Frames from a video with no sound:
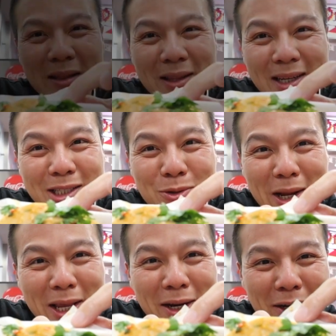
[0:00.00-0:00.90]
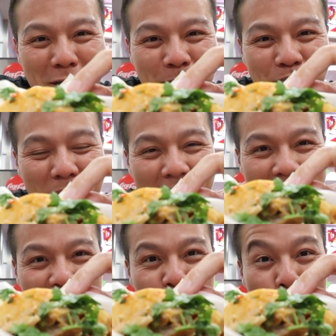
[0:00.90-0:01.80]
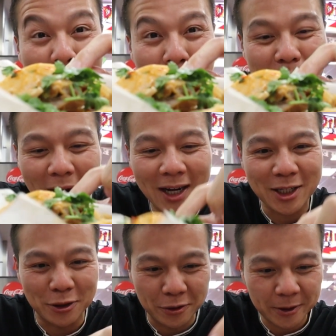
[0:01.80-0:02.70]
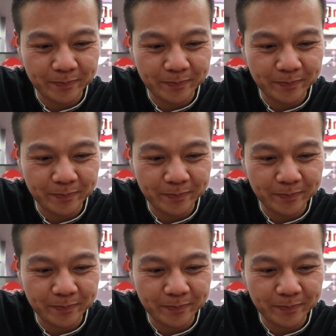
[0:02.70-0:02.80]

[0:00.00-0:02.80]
This right here is tripe tacos.